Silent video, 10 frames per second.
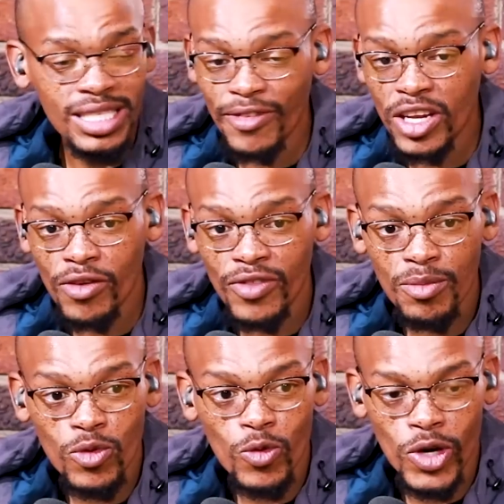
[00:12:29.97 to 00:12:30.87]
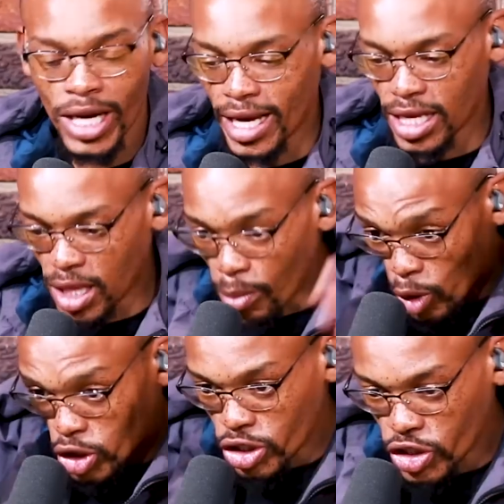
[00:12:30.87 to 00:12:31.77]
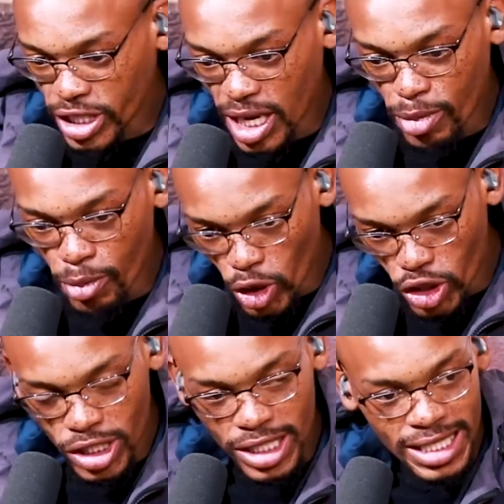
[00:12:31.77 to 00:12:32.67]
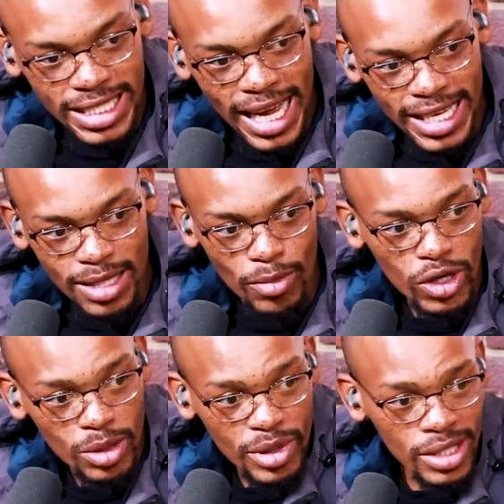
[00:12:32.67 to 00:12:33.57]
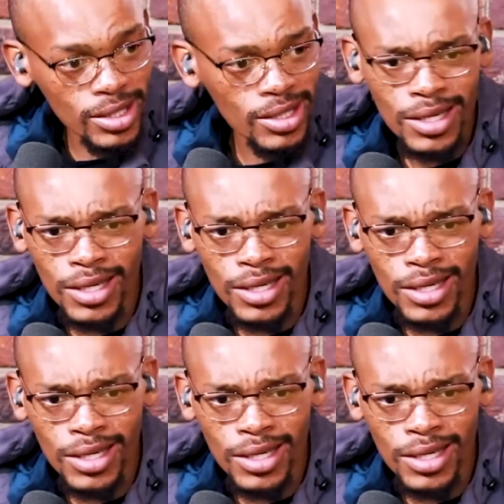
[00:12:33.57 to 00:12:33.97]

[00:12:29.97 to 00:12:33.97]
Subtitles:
if any of them were like the model shape, model size, and model build,